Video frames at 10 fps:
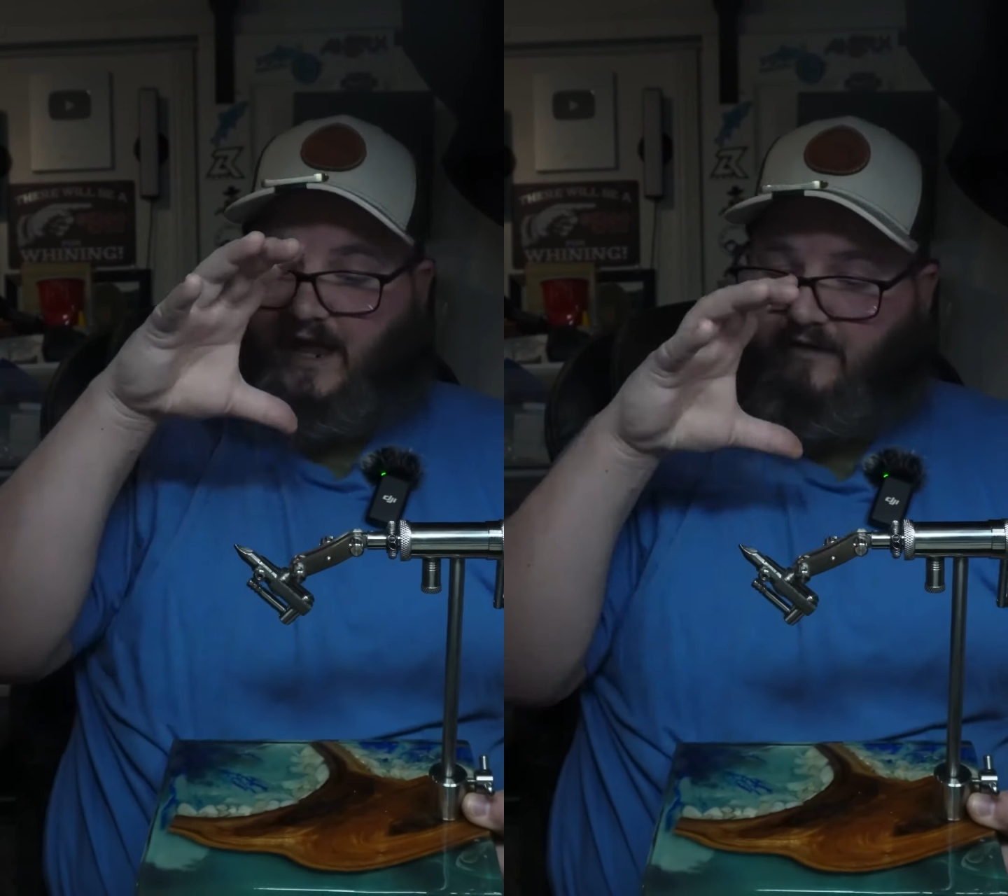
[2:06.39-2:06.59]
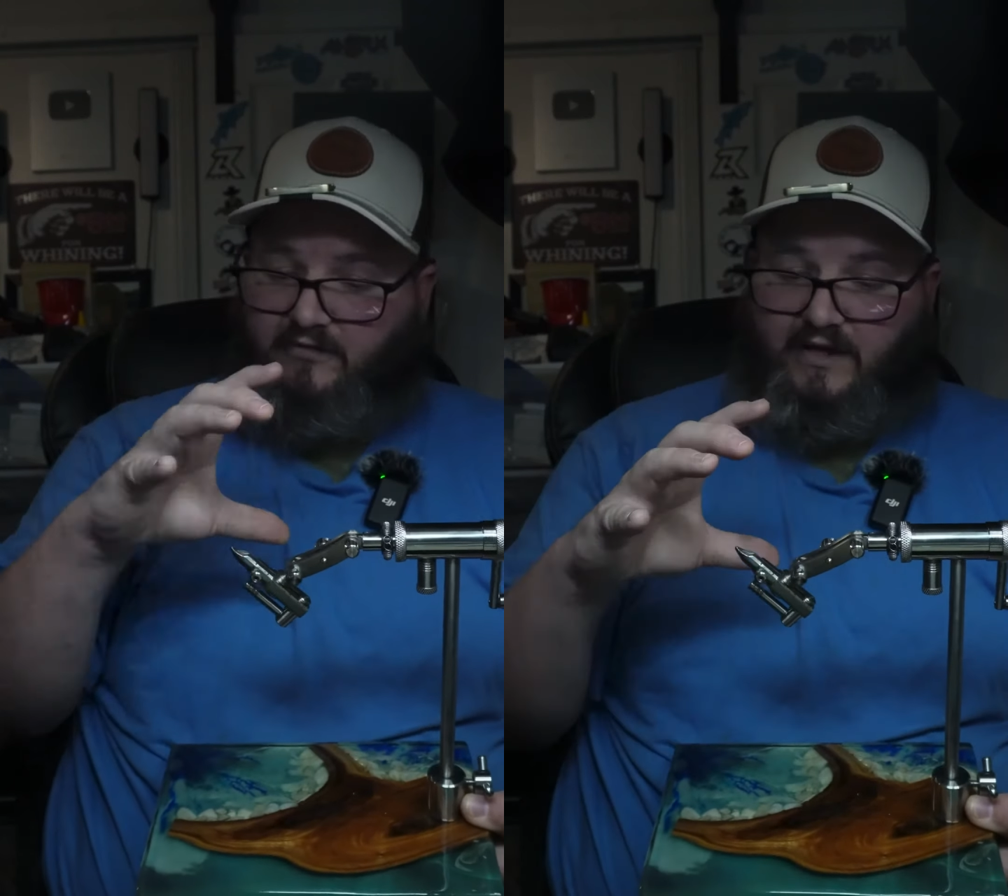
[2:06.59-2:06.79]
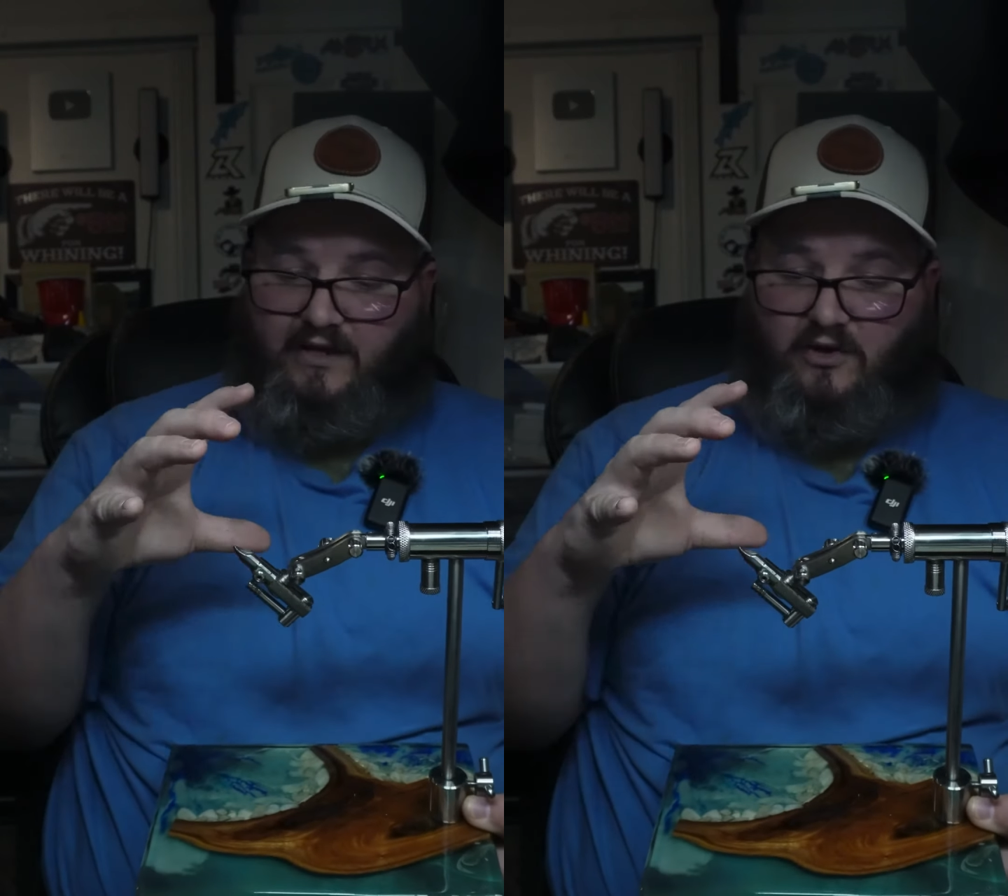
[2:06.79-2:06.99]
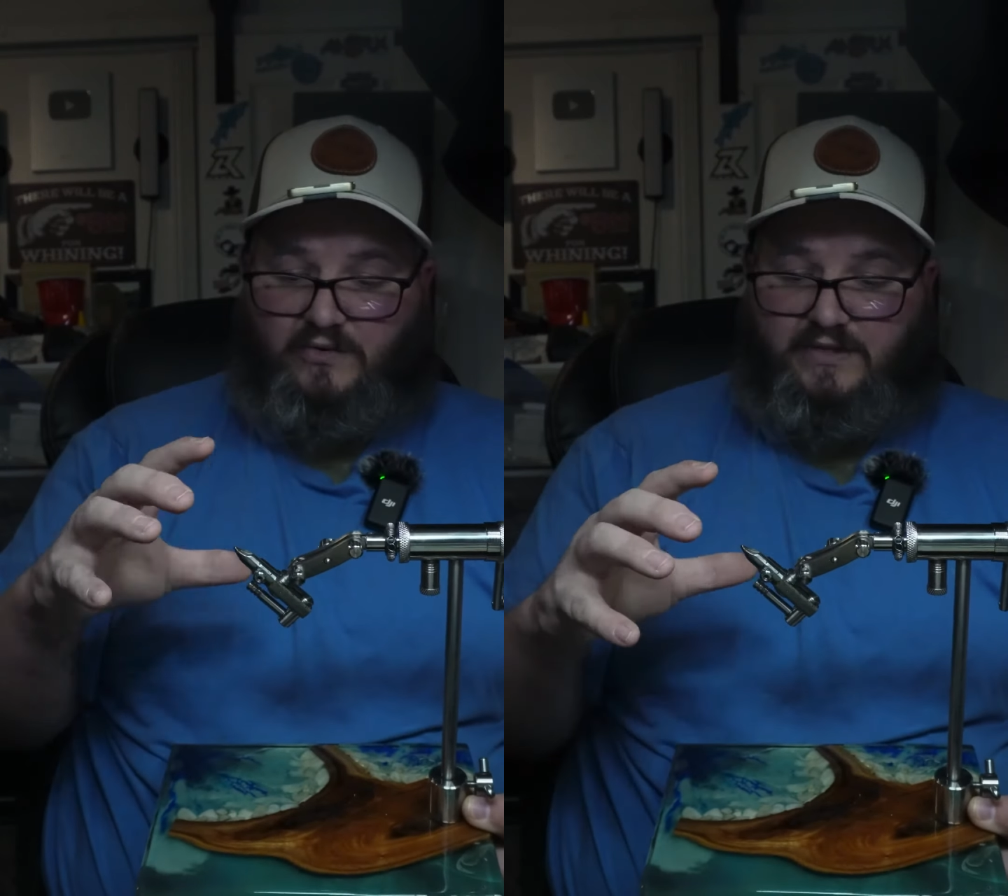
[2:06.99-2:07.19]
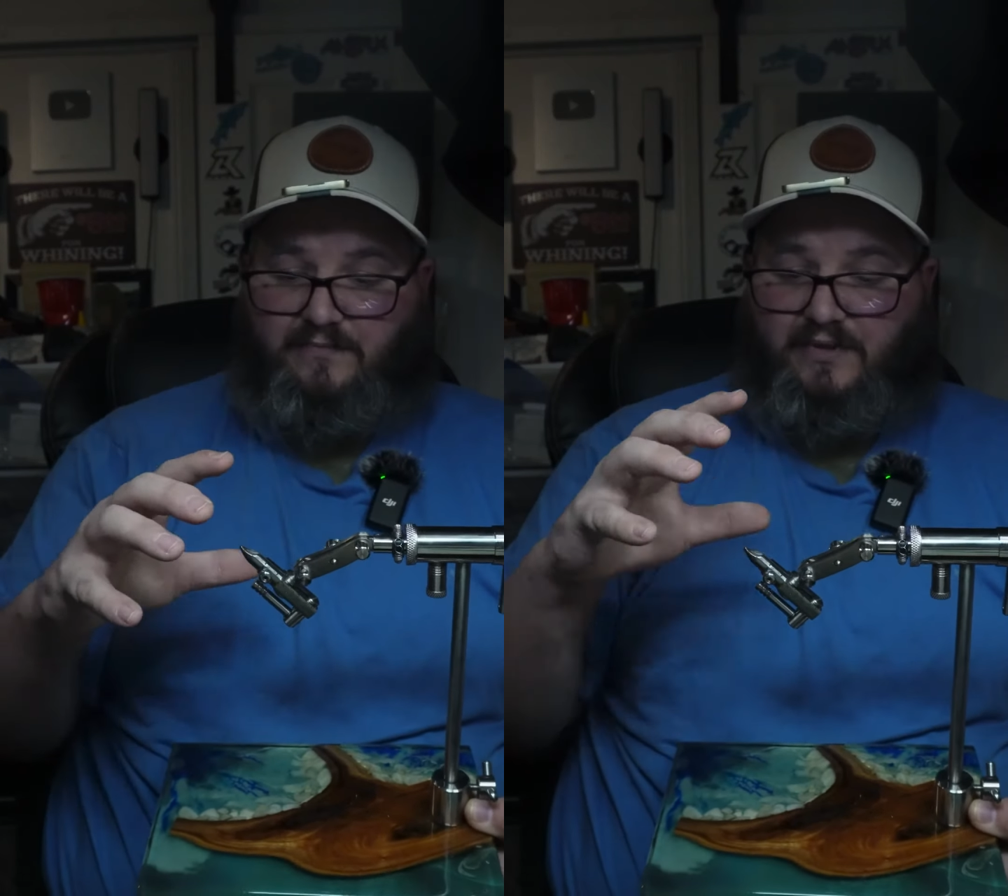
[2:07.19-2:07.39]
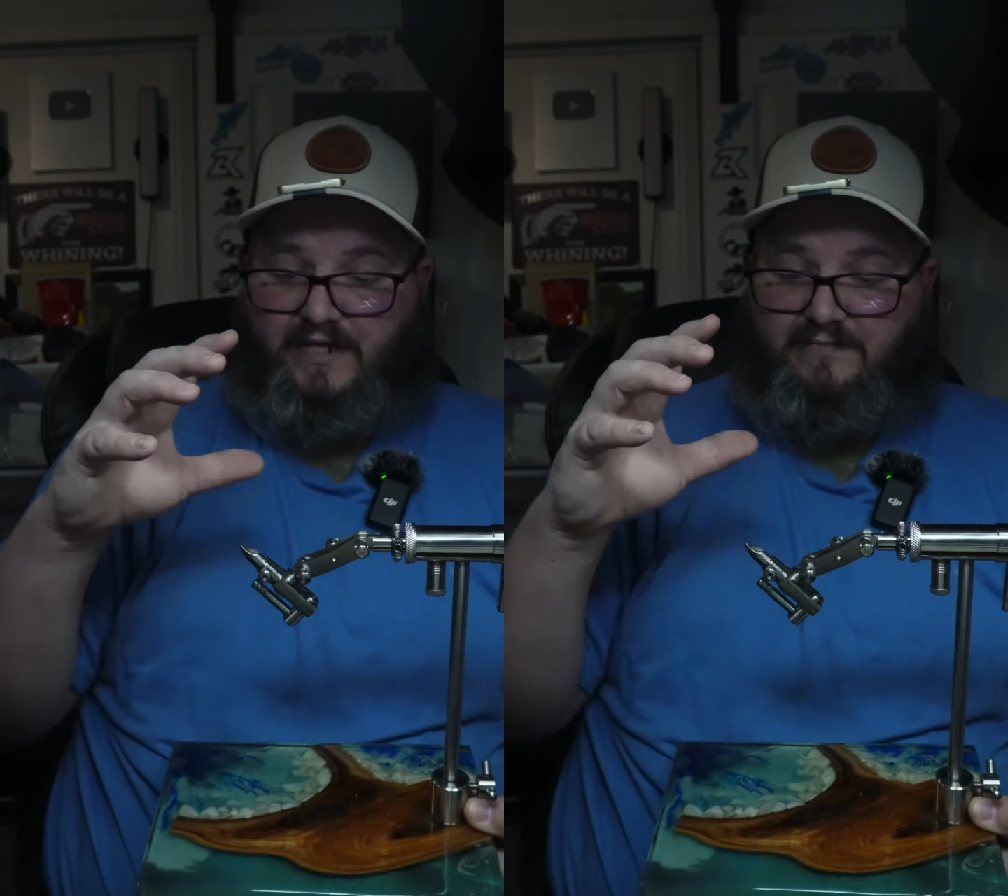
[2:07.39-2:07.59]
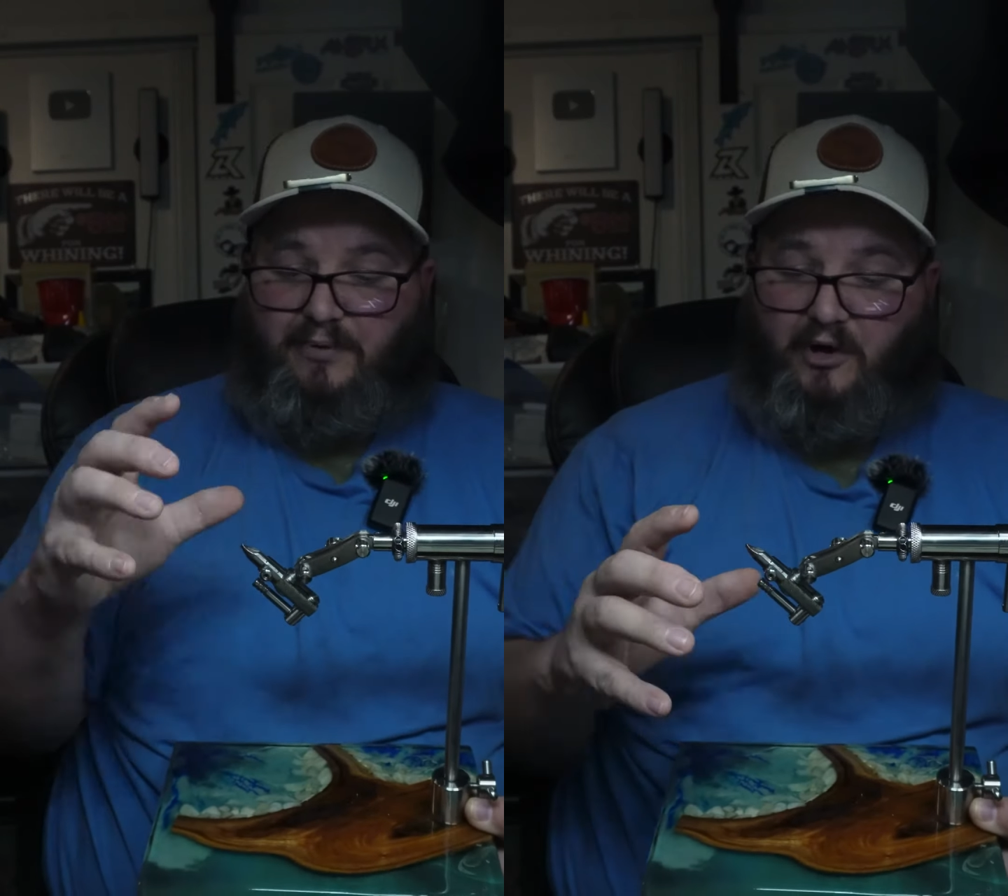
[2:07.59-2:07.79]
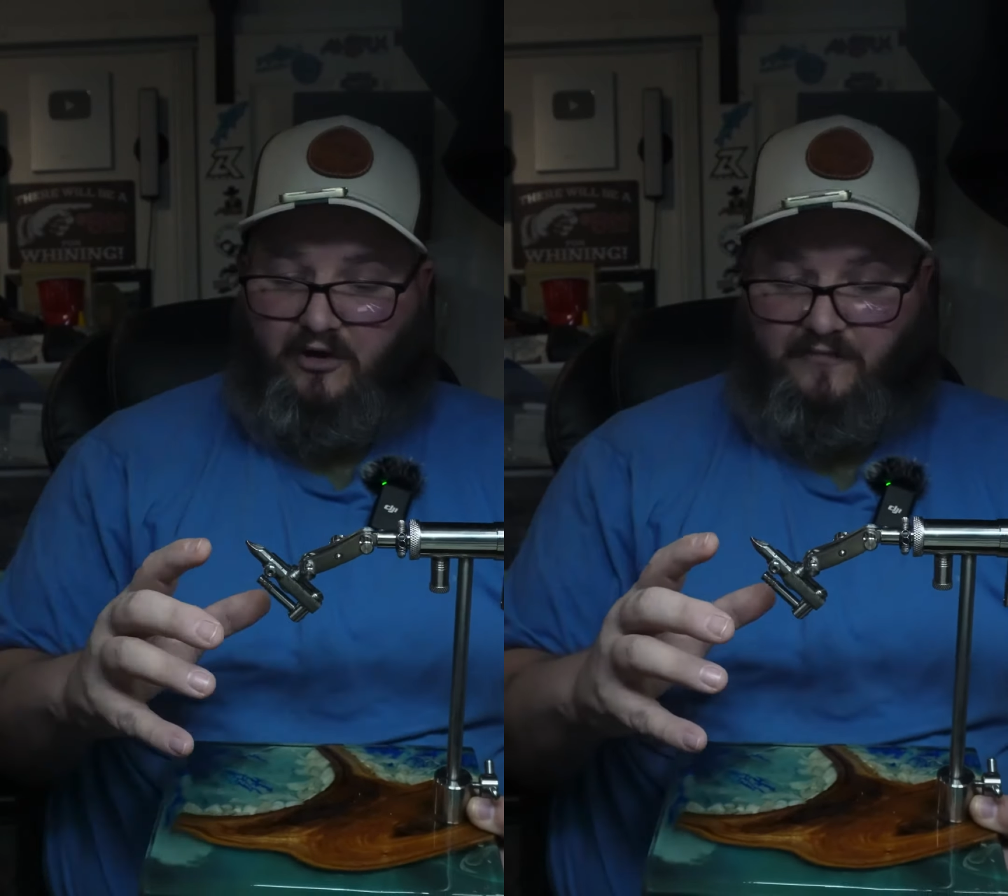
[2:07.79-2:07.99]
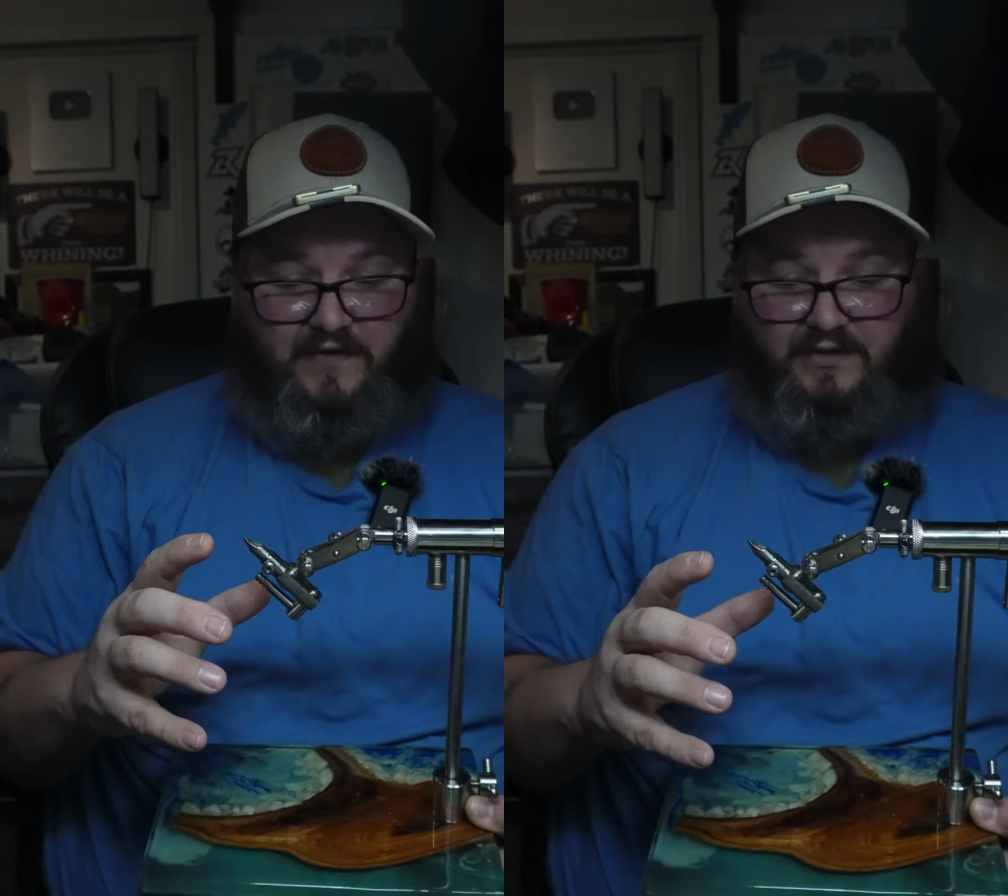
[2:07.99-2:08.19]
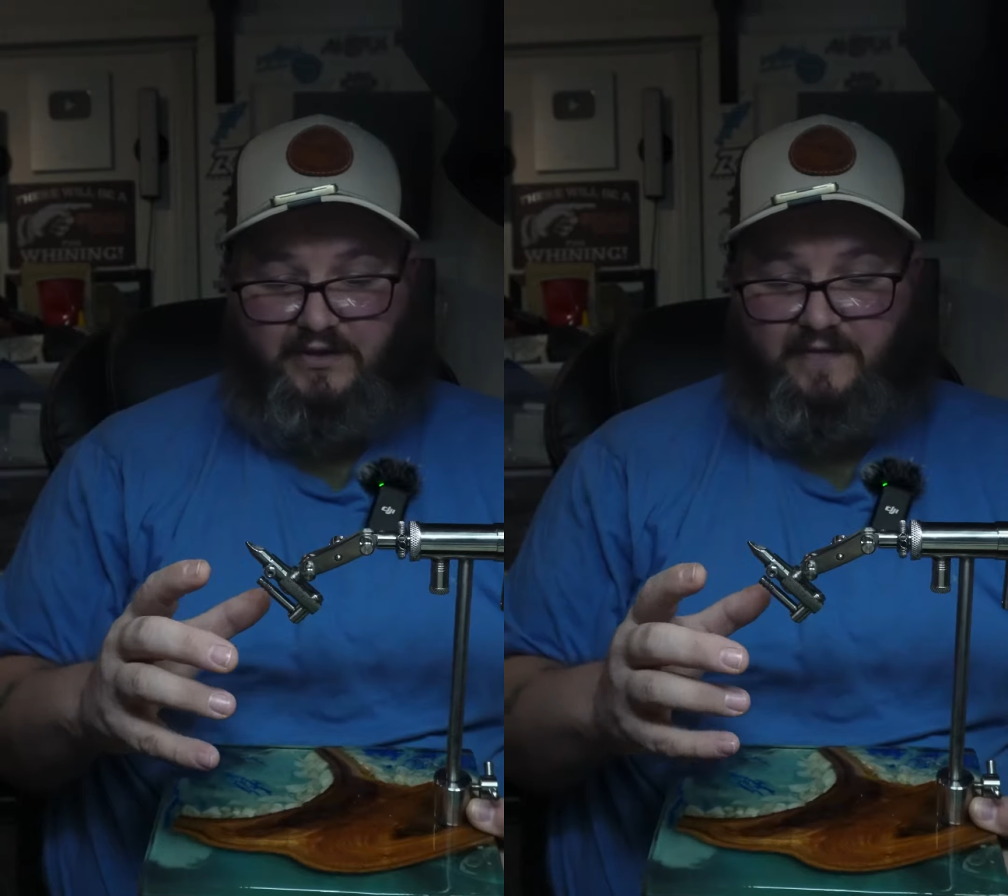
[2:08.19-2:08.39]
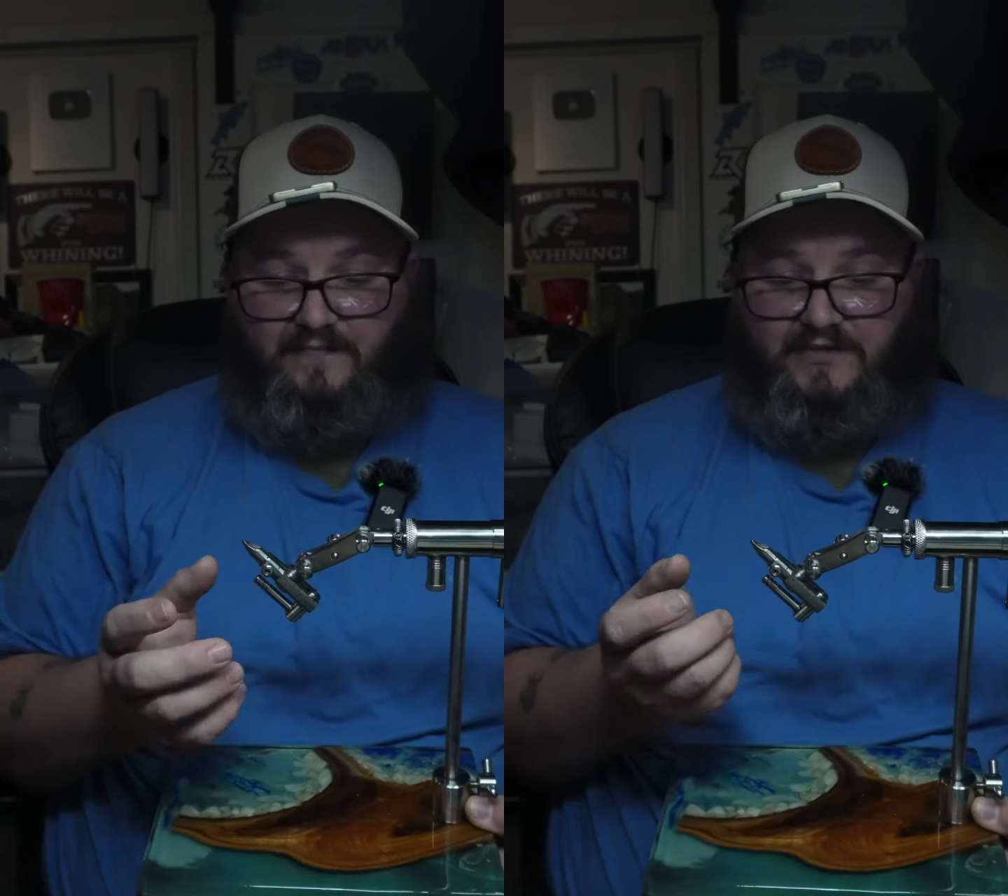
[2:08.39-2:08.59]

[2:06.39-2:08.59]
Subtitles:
Everything holds in place perfectly.